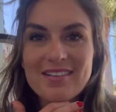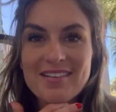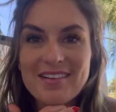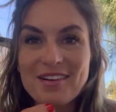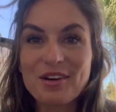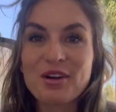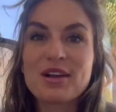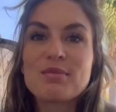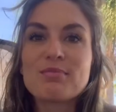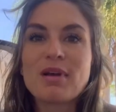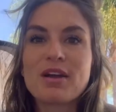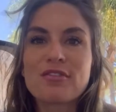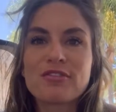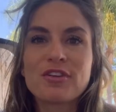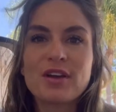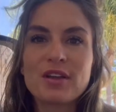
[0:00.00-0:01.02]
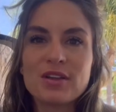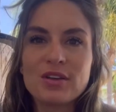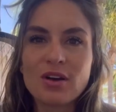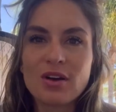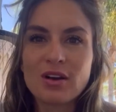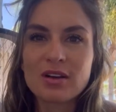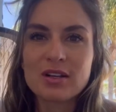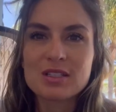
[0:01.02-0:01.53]
are in my front
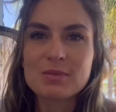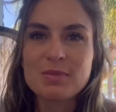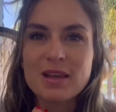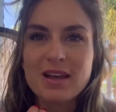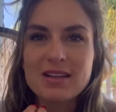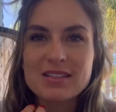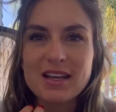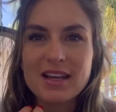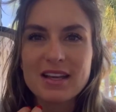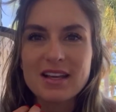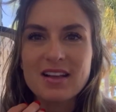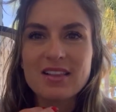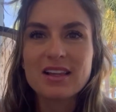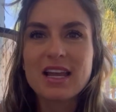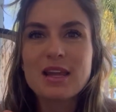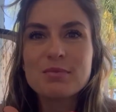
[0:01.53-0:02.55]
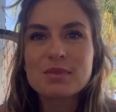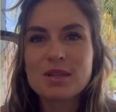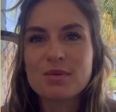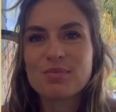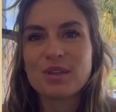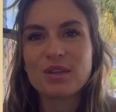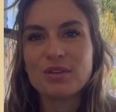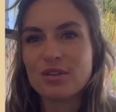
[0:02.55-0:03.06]
yard is because I claimed
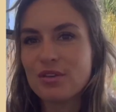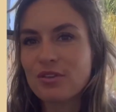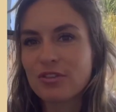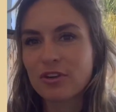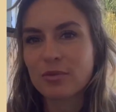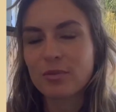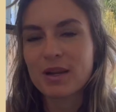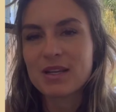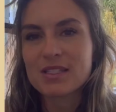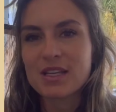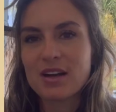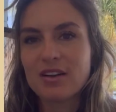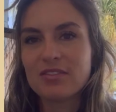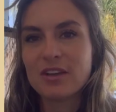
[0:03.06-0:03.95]
something new for myself.